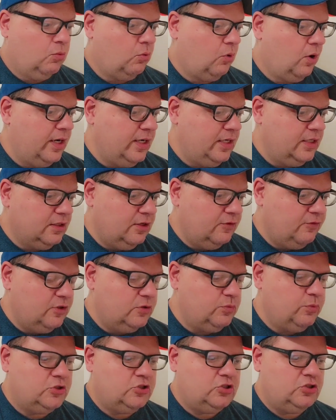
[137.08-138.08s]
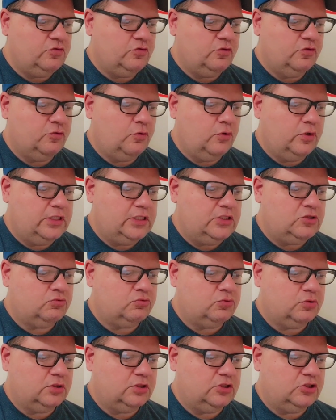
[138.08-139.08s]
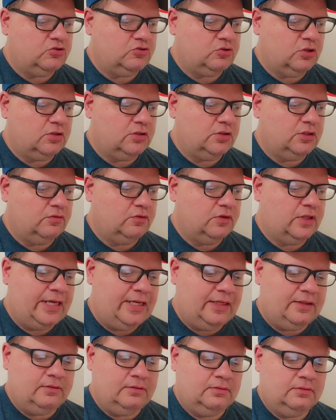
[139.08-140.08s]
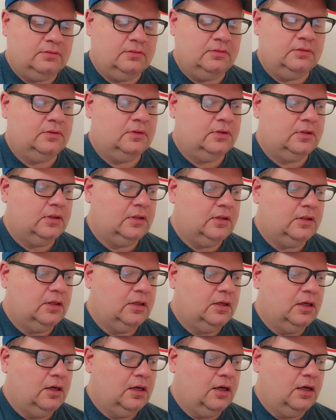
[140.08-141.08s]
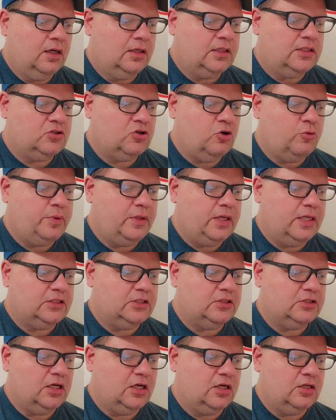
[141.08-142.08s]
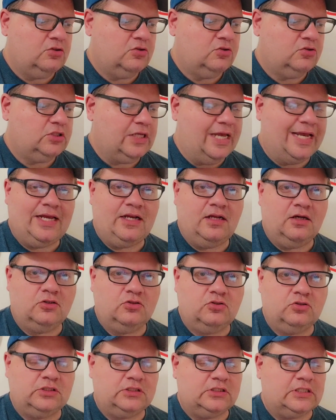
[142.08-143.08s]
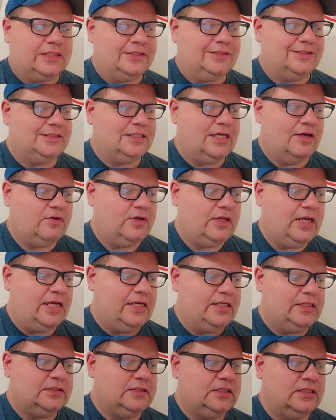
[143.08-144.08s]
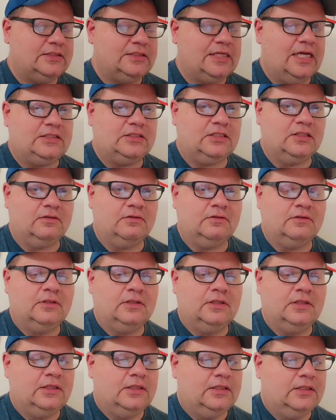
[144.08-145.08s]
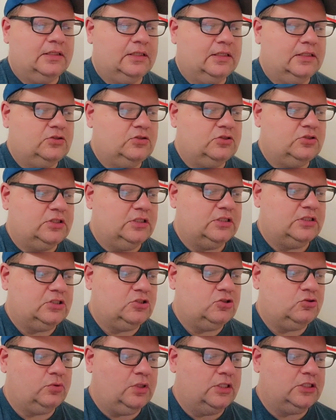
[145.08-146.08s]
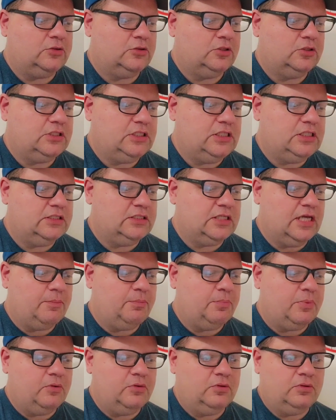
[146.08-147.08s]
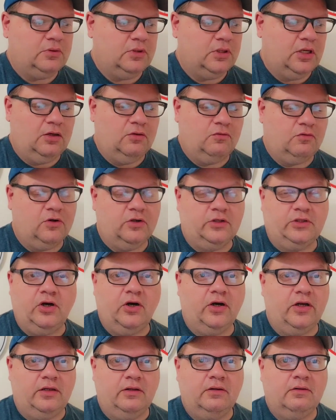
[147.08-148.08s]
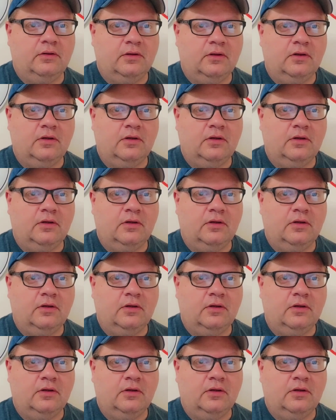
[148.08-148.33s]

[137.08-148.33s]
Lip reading: Ryan Clifford went 2-for-4. He's really struggled of late. His OPS is under 800, so that's 786. That's an interesting situation because he has not been very good